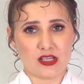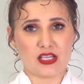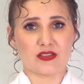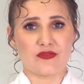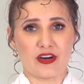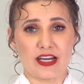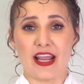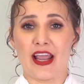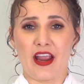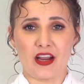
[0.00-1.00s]
is
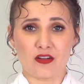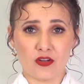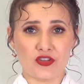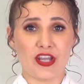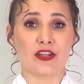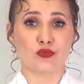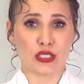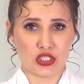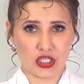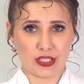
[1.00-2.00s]
very angled and
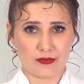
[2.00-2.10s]
rigid.